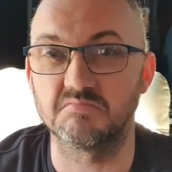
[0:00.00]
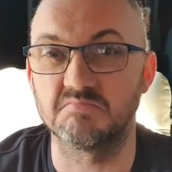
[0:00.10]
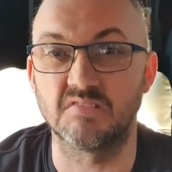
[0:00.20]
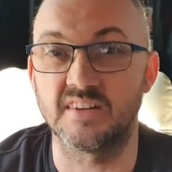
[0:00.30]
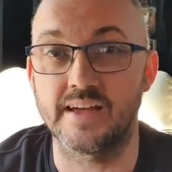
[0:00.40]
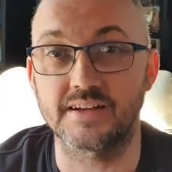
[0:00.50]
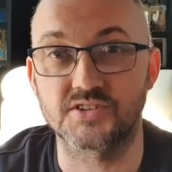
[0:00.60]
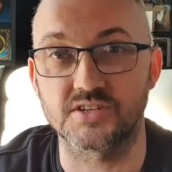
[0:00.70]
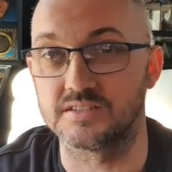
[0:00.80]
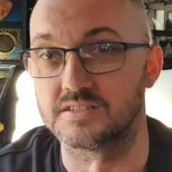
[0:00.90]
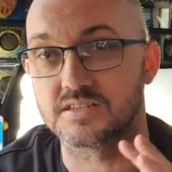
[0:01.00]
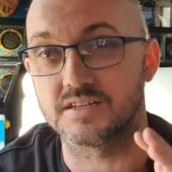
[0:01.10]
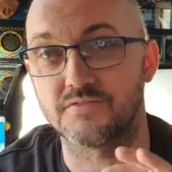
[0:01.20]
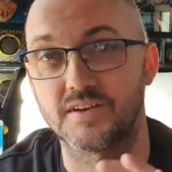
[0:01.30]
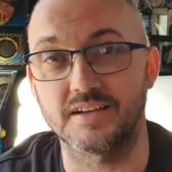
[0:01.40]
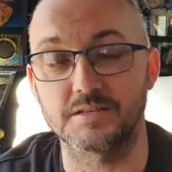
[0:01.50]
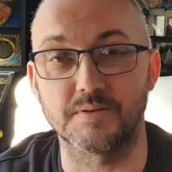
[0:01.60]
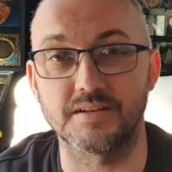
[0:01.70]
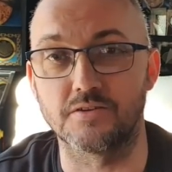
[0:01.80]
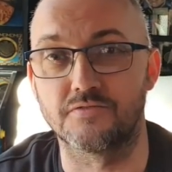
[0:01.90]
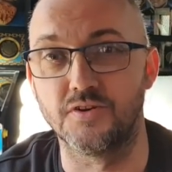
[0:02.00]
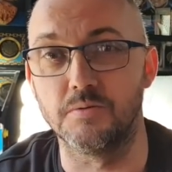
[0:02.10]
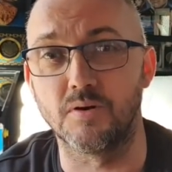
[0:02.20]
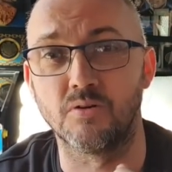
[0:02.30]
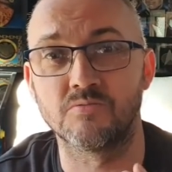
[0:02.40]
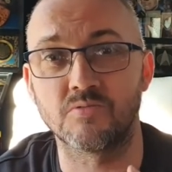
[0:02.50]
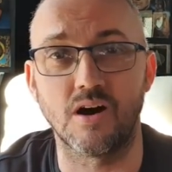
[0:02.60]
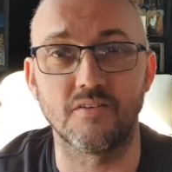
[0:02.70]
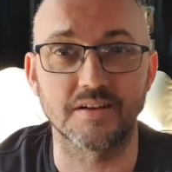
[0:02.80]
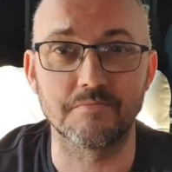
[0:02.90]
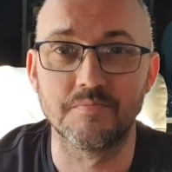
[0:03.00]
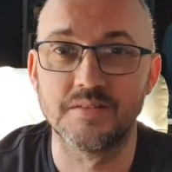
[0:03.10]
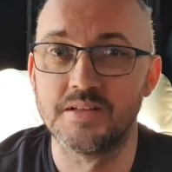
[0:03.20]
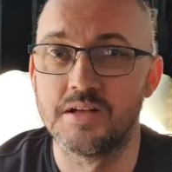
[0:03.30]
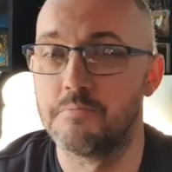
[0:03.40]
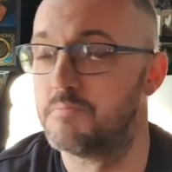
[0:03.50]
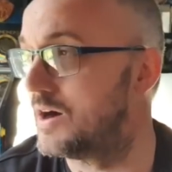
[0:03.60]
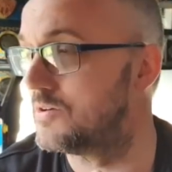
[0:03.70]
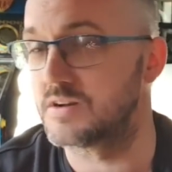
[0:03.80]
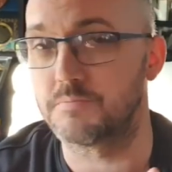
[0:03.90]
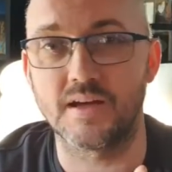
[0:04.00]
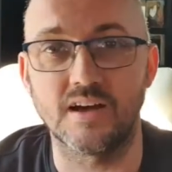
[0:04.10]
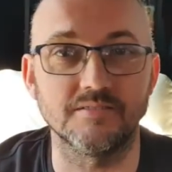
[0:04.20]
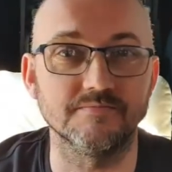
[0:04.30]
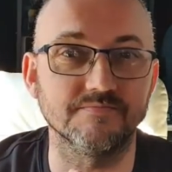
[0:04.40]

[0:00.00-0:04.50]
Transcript: reaction to the fact there's been no football, rather than moan about